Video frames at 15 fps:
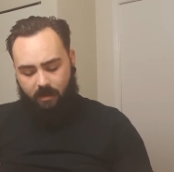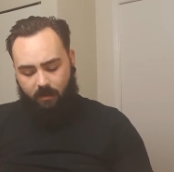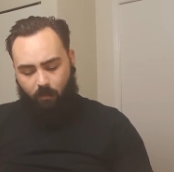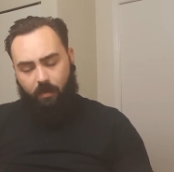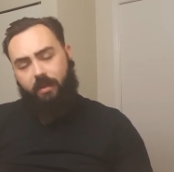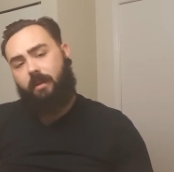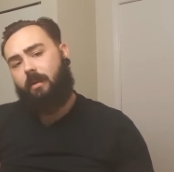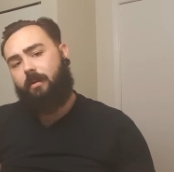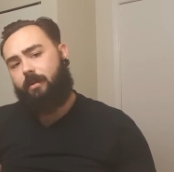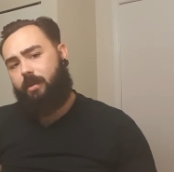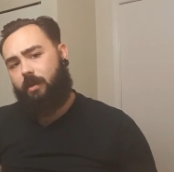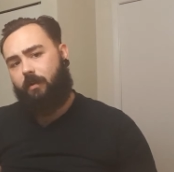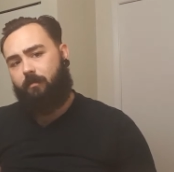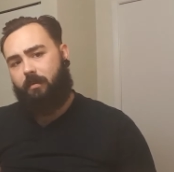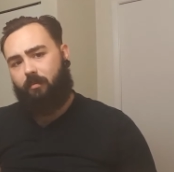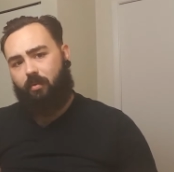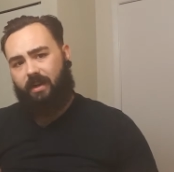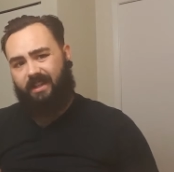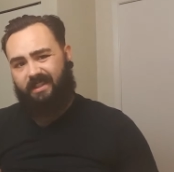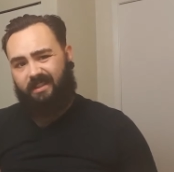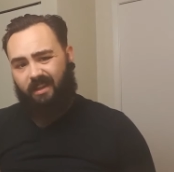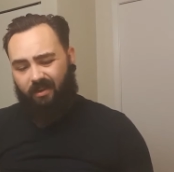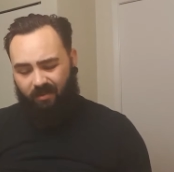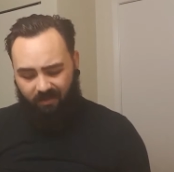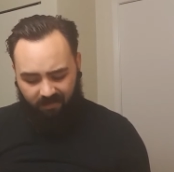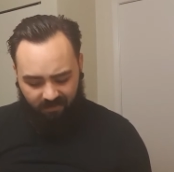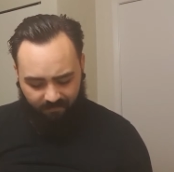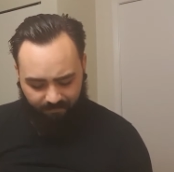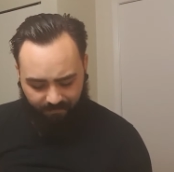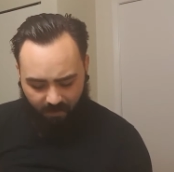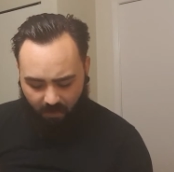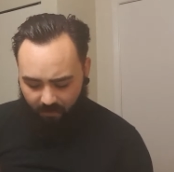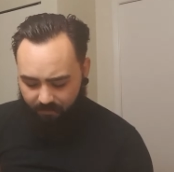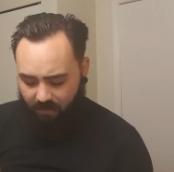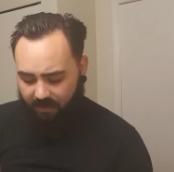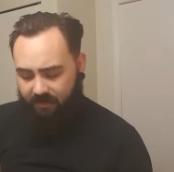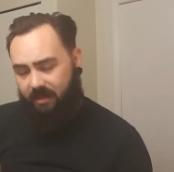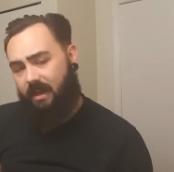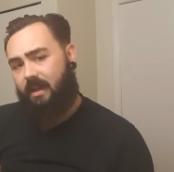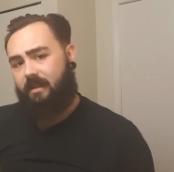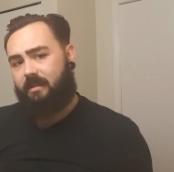where the other two have been pretty subtle all throughout the day,